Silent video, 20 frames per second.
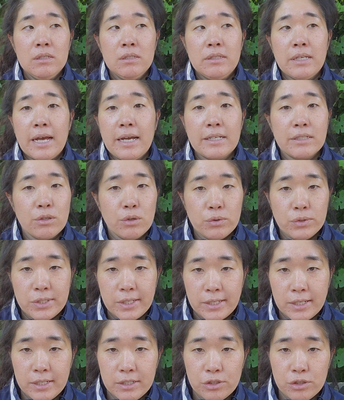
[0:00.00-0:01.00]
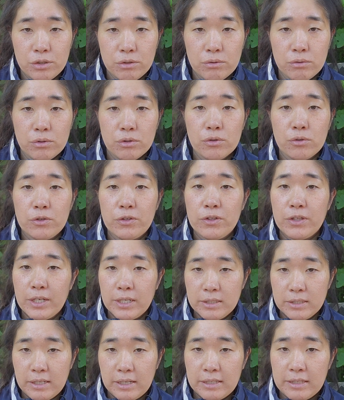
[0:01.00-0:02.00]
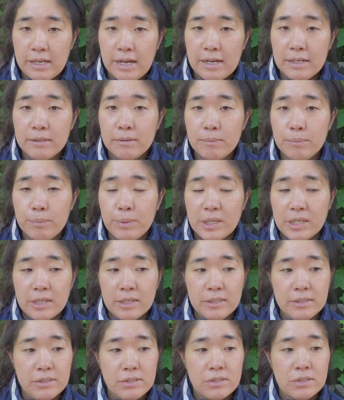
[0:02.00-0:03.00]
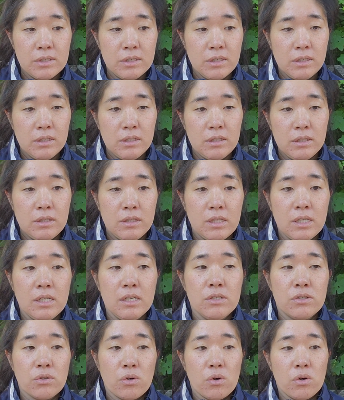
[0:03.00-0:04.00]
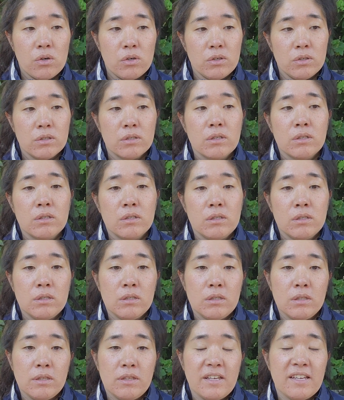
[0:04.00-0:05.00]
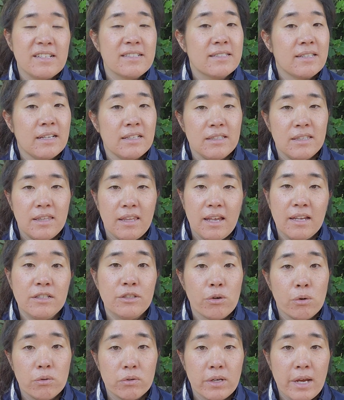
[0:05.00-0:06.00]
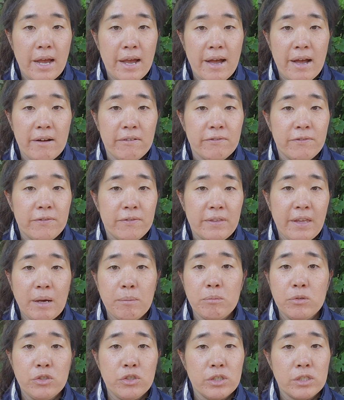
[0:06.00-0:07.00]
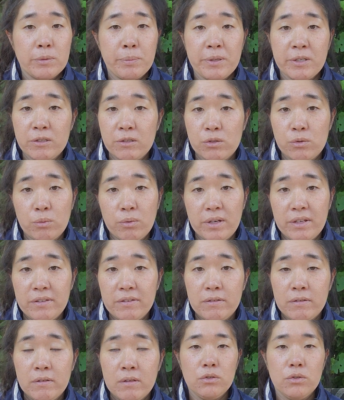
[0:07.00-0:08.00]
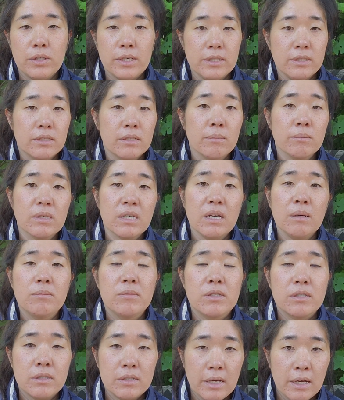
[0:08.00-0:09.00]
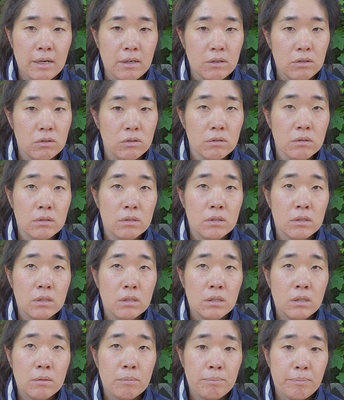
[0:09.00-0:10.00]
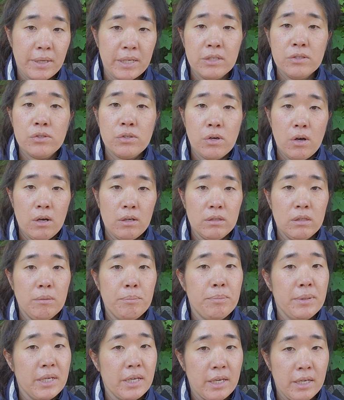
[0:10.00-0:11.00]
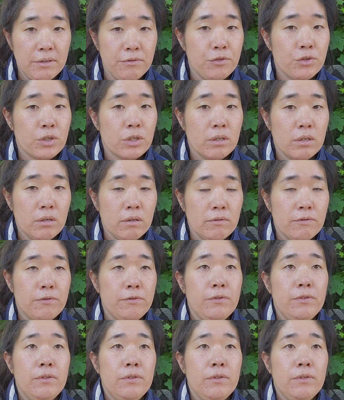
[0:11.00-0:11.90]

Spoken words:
diagnosing issues or things like that, because these are things that they don't have that much experience with. You can sometimes tell based on the behavior of